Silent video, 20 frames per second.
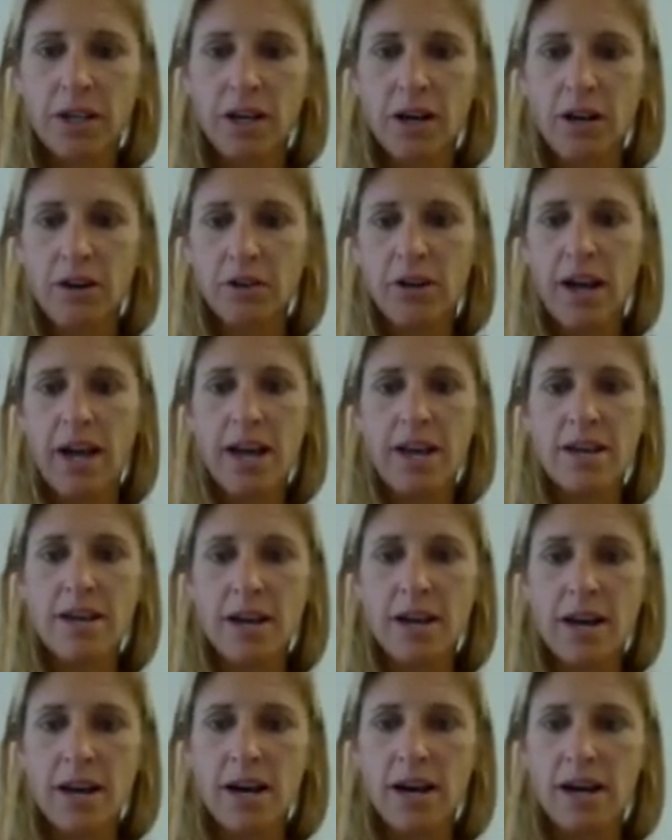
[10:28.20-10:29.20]
Okay,
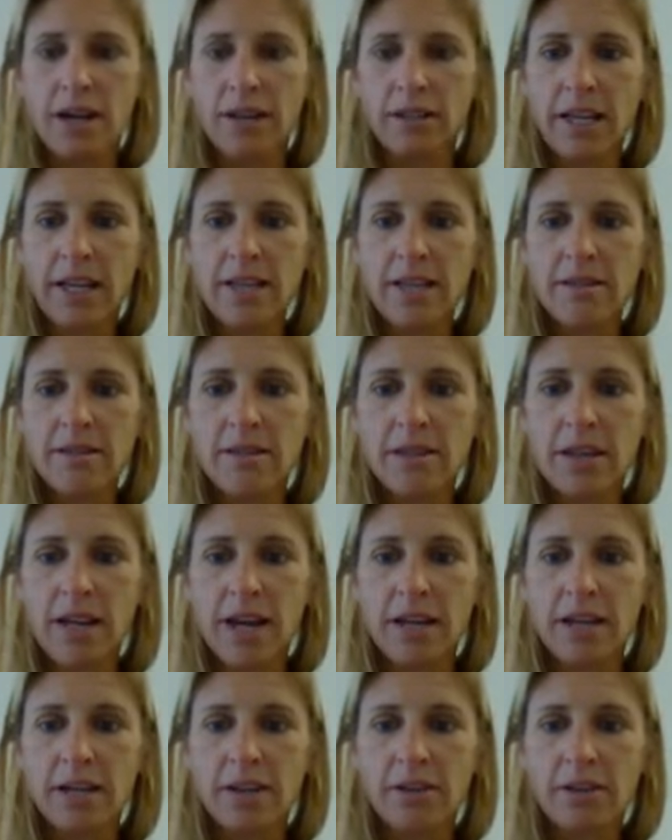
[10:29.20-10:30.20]
a length
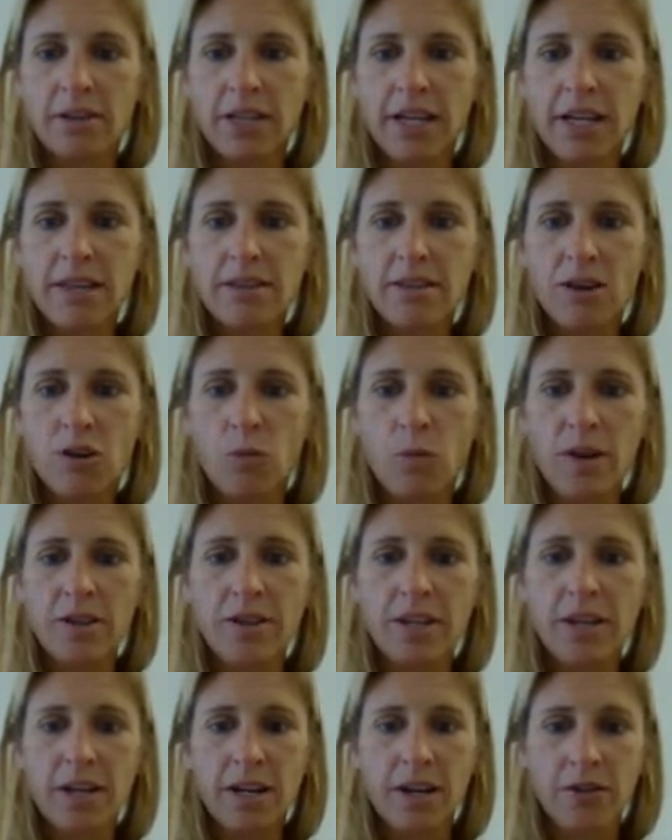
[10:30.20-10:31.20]
and another length, a width
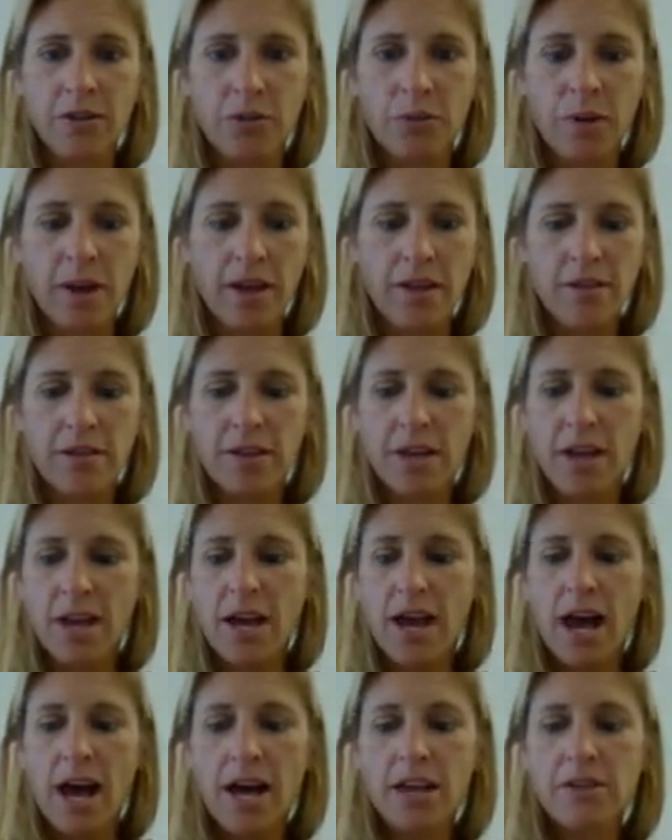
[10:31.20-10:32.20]
and another width.
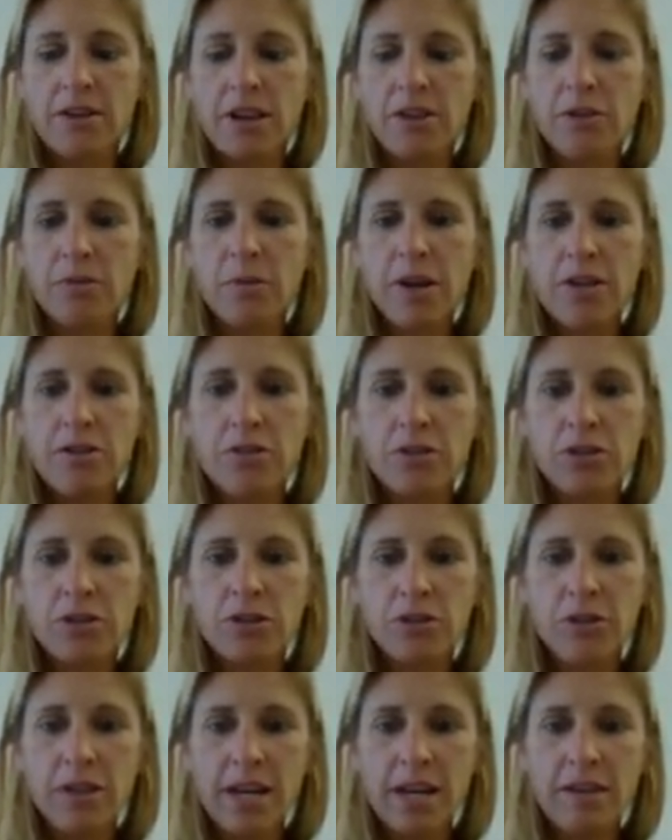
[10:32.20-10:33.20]
Another way you could
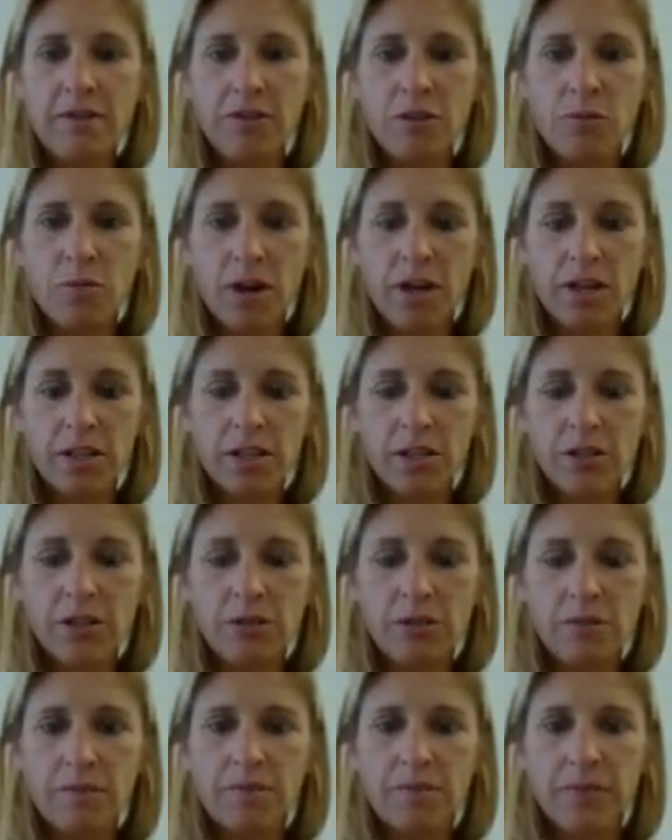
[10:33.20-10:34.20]
do that if you wanted
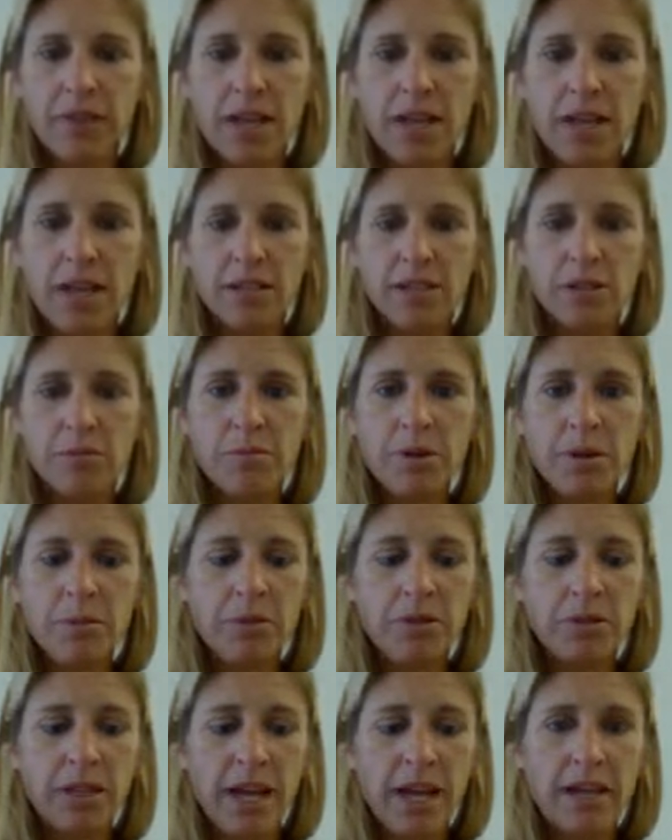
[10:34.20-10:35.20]
to, some
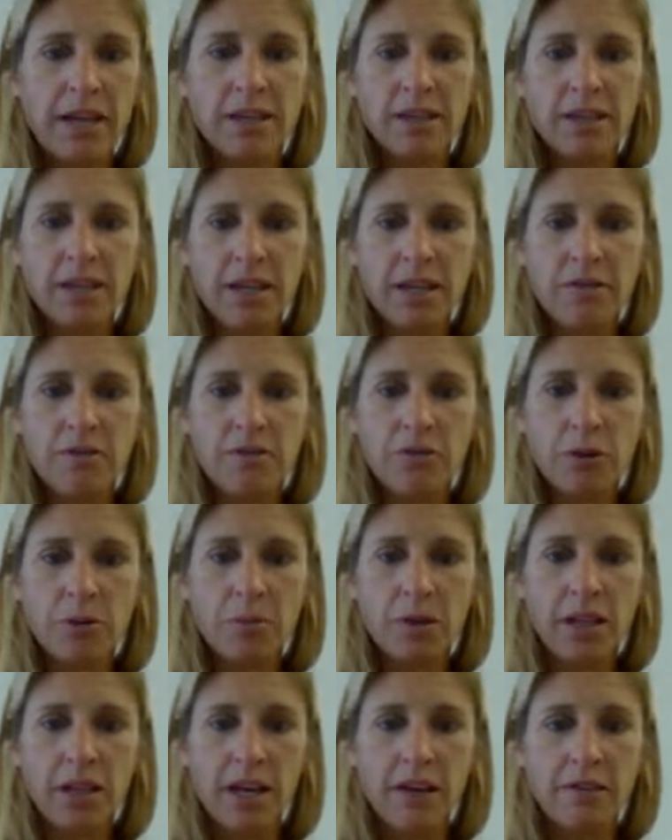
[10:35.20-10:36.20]
people like the
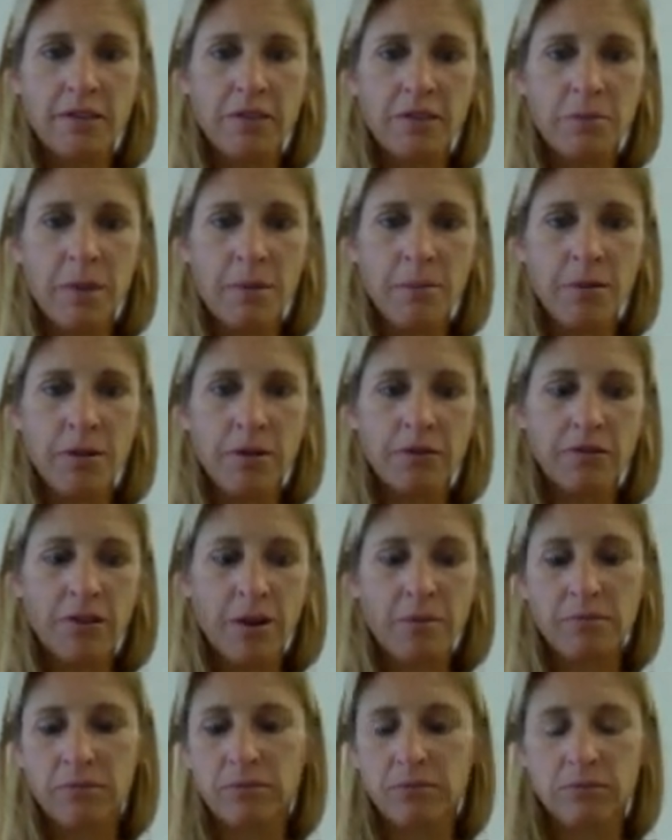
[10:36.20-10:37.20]
formula, if you remember
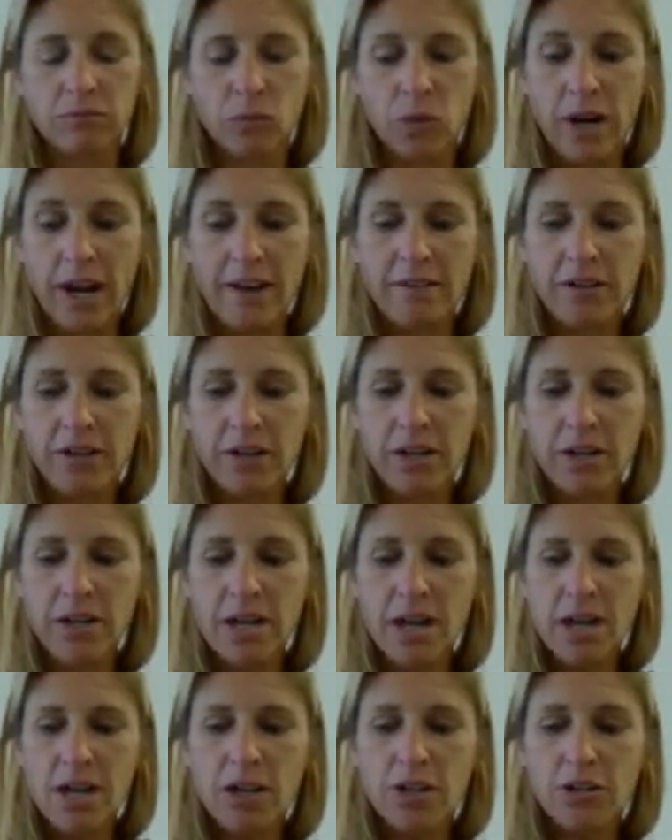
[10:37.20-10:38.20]
from whenever,
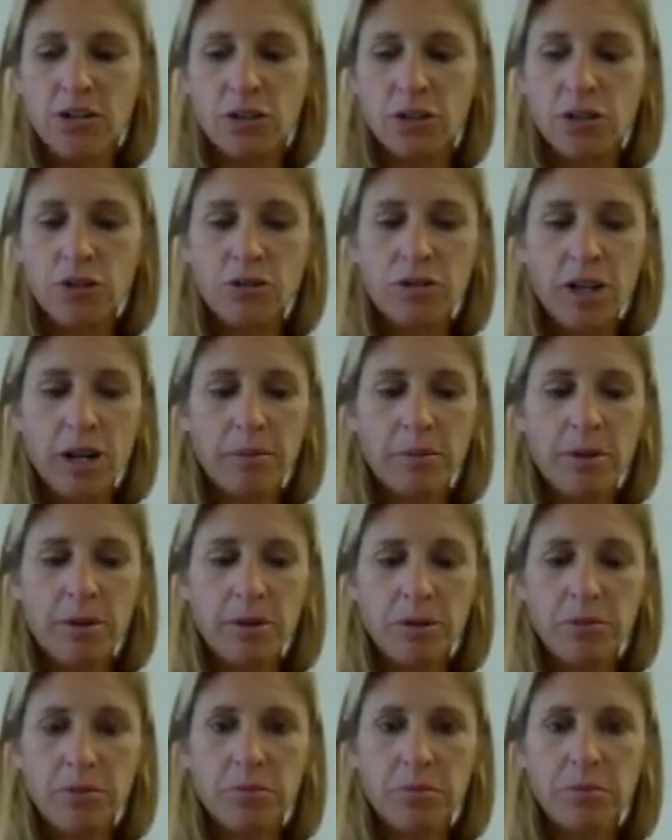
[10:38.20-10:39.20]

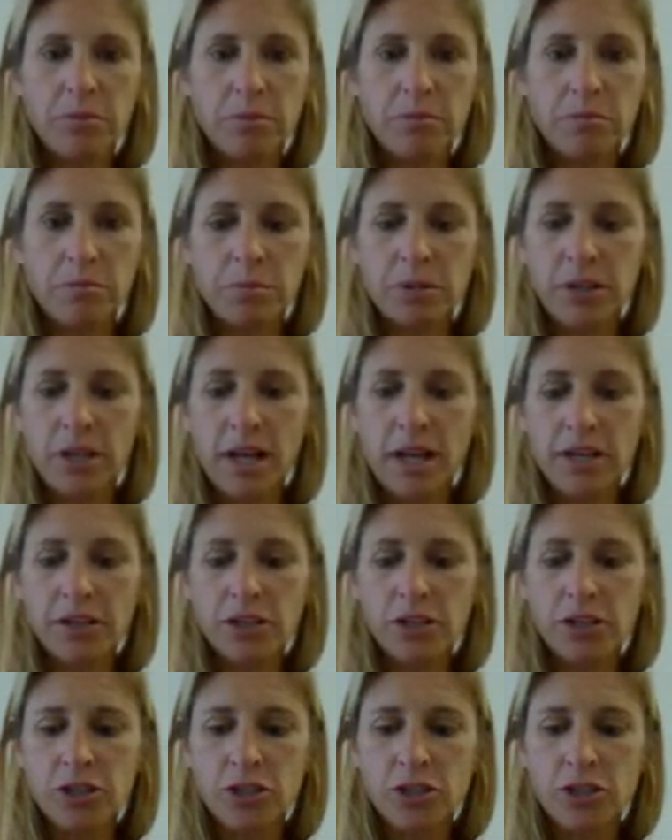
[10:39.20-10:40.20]
2w
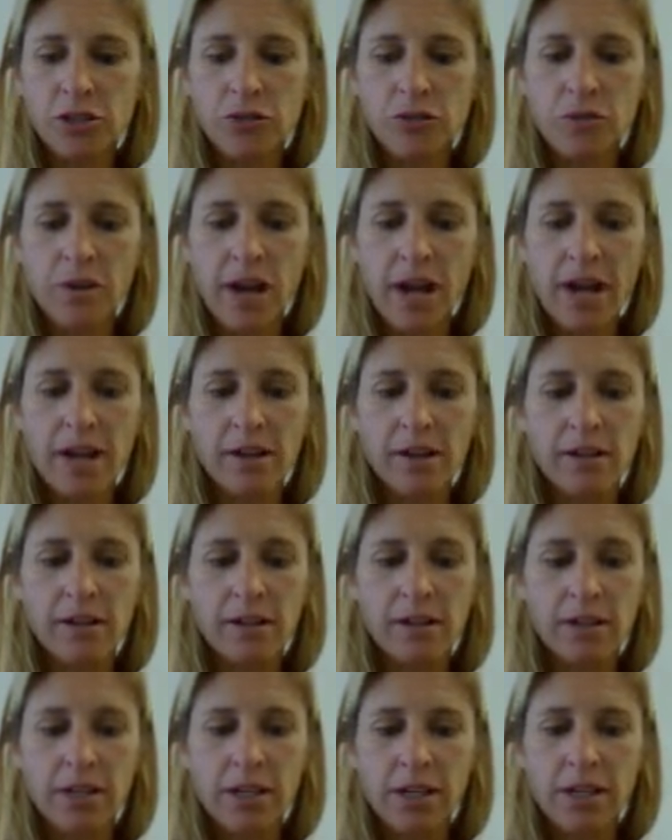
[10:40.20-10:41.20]
plus
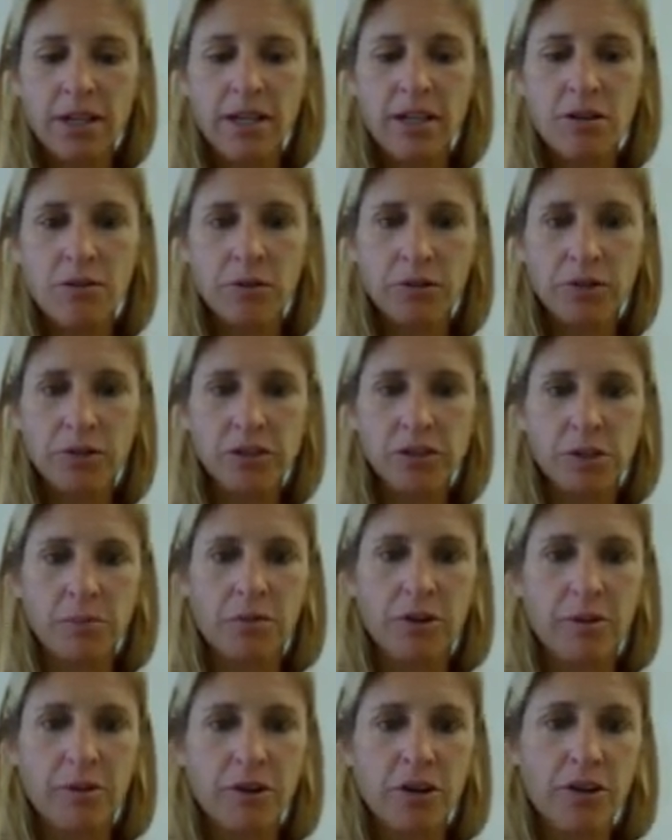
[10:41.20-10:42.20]
2l equals the
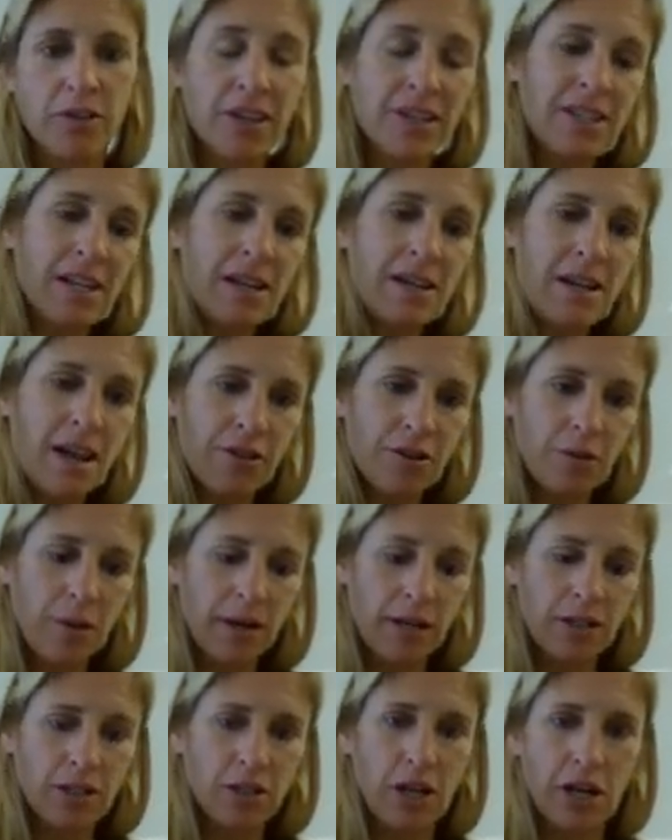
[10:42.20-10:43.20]
perimeter. That's another way
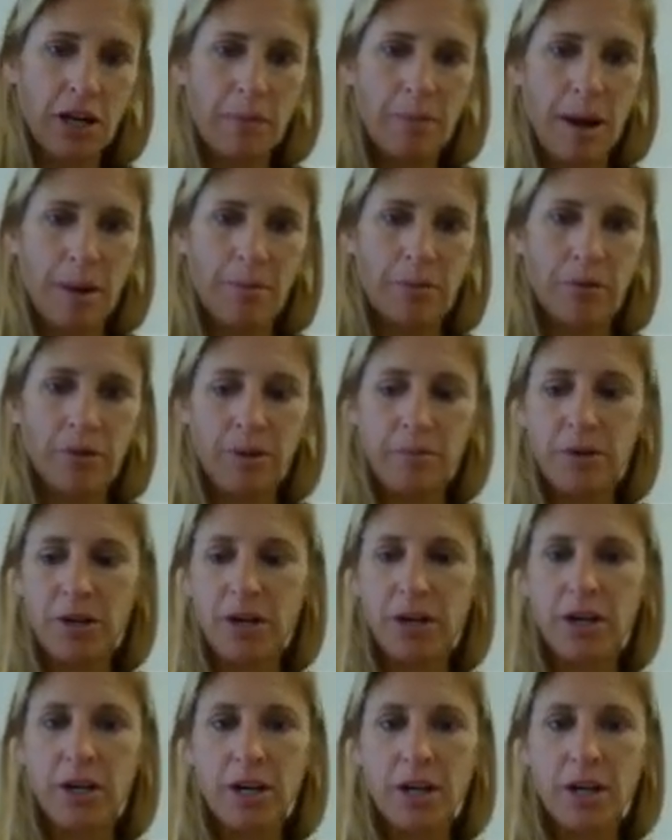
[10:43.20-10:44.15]
to talk about perimeter.